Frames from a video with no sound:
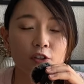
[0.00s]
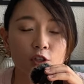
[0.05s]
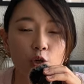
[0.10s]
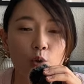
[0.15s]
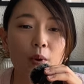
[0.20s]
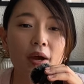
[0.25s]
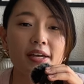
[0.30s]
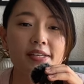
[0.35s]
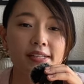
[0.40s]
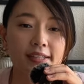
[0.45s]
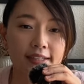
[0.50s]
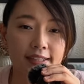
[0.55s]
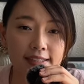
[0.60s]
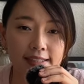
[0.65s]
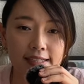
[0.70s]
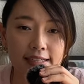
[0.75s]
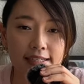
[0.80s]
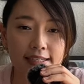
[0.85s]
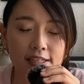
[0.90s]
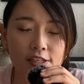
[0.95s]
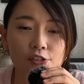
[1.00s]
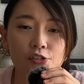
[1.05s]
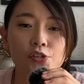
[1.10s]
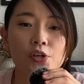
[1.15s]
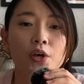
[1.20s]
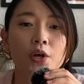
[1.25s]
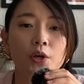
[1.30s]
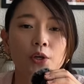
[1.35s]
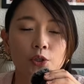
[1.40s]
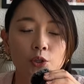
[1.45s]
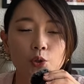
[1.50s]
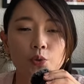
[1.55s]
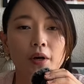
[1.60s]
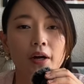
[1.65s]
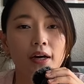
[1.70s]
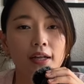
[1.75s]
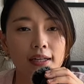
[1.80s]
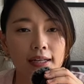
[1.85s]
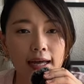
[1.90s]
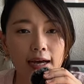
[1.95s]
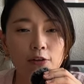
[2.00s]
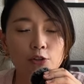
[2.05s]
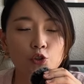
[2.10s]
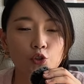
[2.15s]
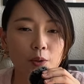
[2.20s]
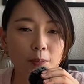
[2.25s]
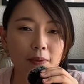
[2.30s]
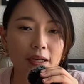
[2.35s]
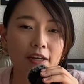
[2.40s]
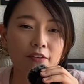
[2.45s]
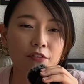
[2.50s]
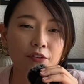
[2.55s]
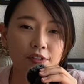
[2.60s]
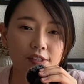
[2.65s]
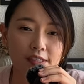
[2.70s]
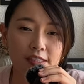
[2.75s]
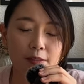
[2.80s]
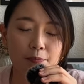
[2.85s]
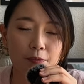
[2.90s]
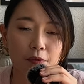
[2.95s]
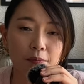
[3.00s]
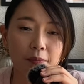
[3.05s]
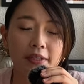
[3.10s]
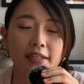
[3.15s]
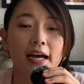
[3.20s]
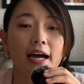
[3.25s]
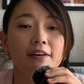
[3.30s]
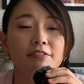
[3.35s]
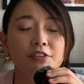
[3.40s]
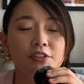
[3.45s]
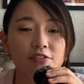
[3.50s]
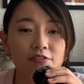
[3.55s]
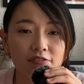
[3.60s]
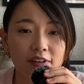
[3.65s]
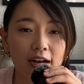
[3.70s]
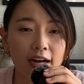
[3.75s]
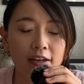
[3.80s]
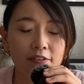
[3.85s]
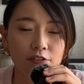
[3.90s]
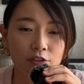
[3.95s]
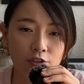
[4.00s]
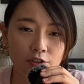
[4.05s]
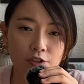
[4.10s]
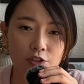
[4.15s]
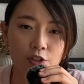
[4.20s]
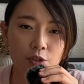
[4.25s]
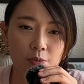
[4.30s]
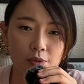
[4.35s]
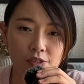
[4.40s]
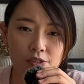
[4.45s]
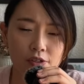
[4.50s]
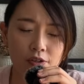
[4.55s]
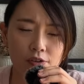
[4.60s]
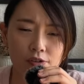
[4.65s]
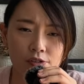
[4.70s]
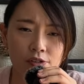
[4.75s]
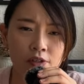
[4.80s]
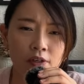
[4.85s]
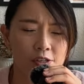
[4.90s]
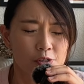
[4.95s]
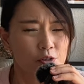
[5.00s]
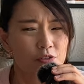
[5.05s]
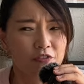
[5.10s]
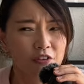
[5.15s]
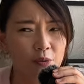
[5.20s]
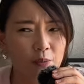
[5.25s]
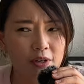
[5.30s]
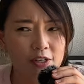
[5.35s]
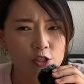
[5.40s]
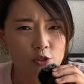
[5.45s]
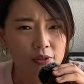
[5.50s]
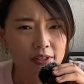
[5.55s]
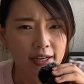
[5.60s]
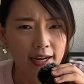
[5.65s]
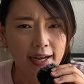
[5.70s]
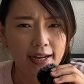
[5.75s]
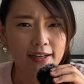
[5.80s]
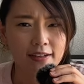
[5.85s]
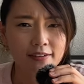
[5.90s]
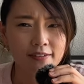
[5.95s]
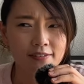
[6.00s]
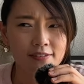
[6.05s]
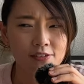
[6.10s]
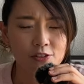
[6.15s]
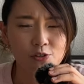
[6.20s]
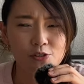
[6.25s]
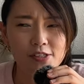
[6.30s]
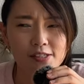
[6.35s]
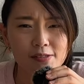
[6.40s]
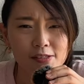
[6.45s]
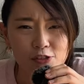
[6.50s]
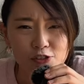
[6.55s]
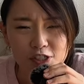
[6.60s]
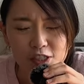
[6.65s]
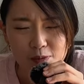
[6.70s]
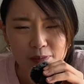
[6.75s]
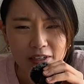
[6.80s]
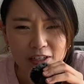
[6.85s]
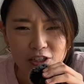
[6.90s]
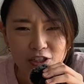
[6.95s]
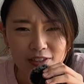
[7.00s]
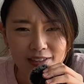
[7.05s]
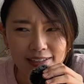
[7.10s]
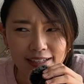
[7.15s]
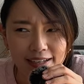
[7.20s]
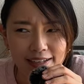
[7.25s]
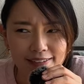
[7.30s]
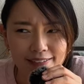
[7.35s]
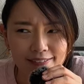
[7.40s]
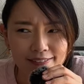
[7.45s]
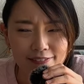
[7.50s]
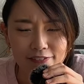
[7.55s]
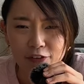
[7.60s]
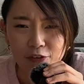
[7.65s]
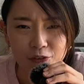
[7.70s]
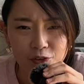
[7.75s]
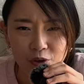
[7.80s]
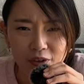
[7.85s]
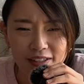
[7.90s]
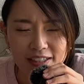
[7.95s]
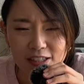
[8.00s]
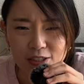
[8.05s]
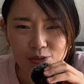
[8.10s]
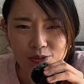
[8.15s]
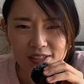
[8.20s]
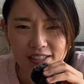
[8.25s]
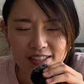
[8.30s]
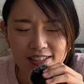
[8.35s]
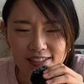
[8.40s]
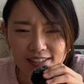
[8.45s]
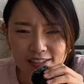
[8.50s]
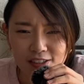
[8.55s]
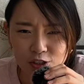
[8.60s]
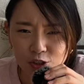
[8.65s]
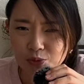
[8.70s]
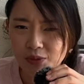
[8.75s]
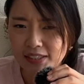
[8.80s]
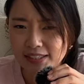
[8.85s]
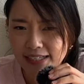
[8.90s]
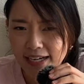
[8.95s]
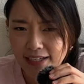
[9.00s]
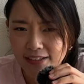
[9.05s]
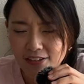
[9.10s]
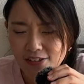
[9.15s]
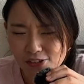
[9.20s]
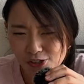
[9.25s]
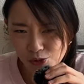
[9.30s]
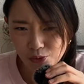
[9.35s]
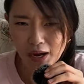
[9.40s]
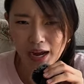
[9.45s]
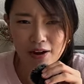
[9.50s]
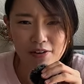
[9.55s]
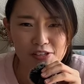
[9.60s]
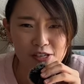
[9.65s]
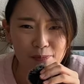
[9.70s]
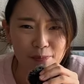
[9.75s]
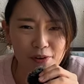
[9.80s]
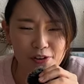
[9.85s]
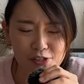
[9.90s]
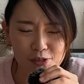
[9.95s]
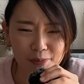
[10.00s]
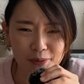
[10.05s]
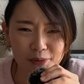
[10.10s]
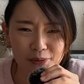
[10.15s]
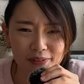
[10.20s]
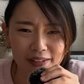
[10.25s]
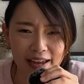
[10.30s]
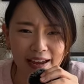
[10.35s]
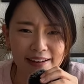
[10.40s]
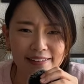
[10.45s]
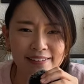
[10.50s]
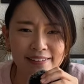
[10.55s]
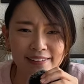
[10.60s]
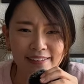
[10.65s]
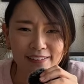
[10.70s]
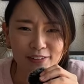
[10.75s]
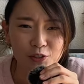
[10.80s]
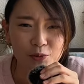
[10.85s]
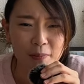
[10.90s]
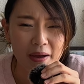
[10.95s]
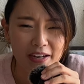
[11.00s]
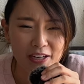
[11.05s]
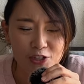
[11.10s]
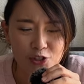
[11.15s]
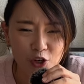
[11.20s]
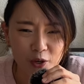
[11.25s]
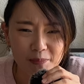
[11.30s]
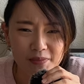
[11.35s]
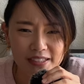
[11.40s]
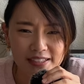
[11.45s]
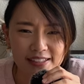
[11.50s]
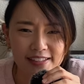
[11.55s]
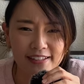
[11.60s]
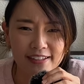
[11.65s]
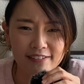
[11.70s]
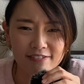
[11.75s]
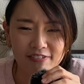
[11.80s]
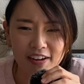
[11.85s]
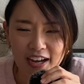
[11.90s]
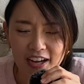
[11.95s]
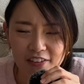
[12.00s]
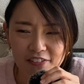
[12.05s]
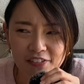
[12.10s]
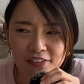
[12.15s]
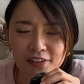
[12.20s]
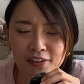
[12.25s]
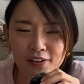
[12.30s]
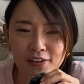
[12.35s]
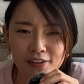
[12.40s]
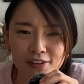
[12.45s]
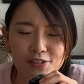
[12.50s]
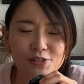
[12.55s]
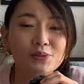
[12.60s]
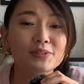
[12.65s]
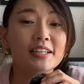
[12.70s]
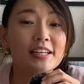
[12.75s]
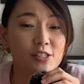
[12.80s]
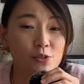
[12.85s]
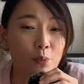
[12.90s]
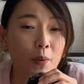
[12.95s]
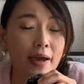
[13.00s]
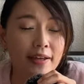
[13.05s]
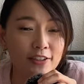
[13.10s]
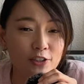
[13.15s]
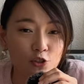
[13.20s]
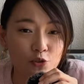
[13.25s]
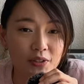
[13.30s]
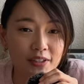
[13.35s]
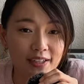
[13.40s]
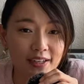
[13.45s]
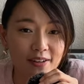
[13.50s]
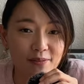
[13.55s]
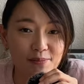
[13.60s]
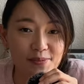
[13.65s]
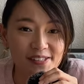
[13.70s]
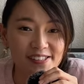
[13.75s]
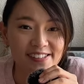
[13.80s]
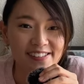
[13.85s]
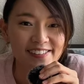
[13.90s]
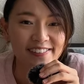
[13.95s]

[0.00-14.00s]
US and Canadians, you are allowed to apply for the C permit after 5 continuous years. So if you're wondering, hey, you just mentioned that for non-EU citizens, you need 10 years. So how is it possible that you managed to obtain it in 5? So that's where the trick comes.